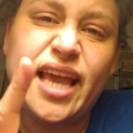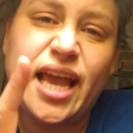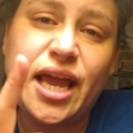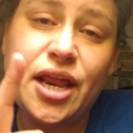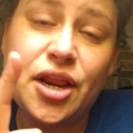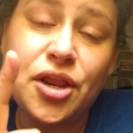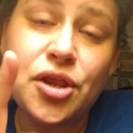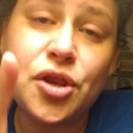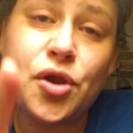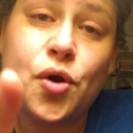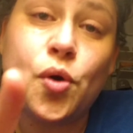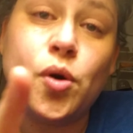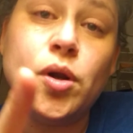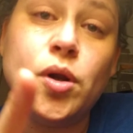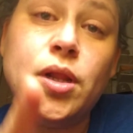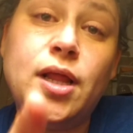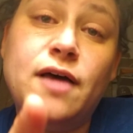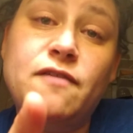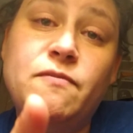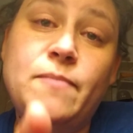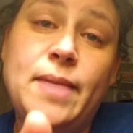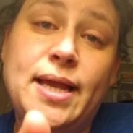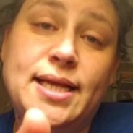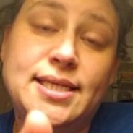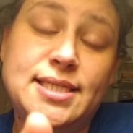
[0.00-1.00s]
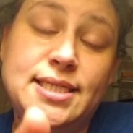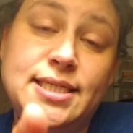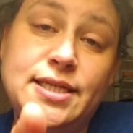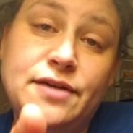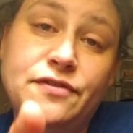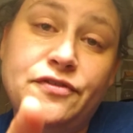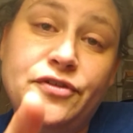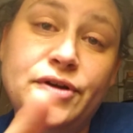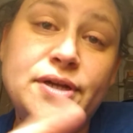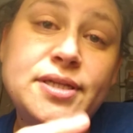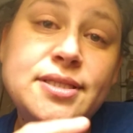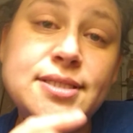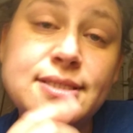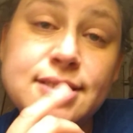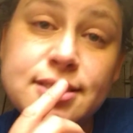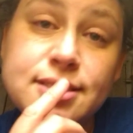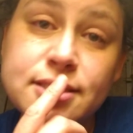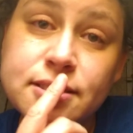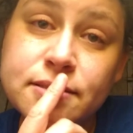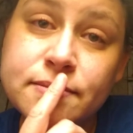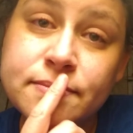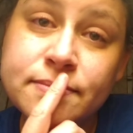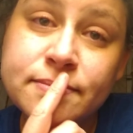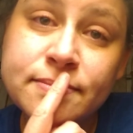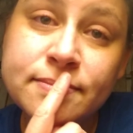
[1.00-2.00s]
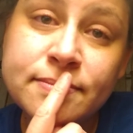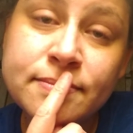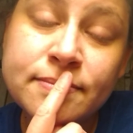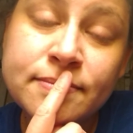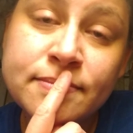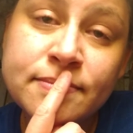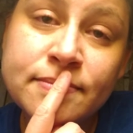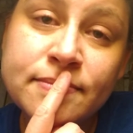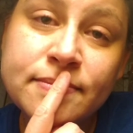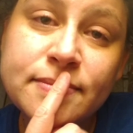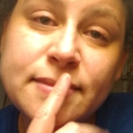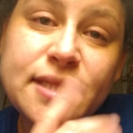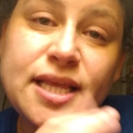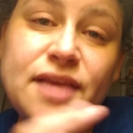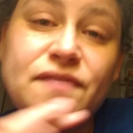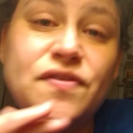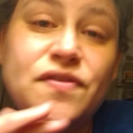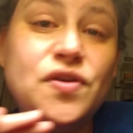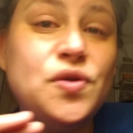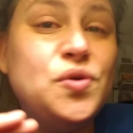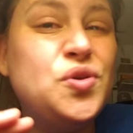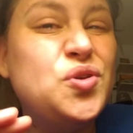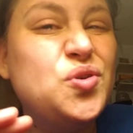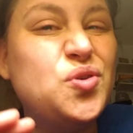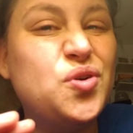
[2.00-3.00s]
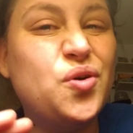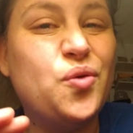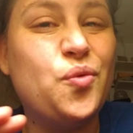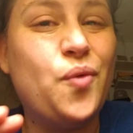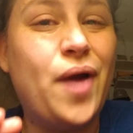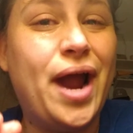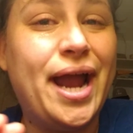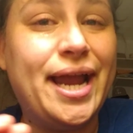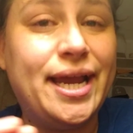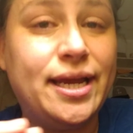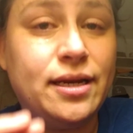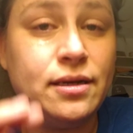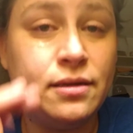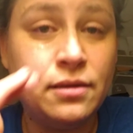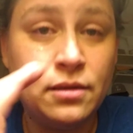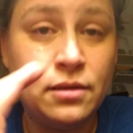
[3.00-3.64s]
And your love makes a difference. If you do it right.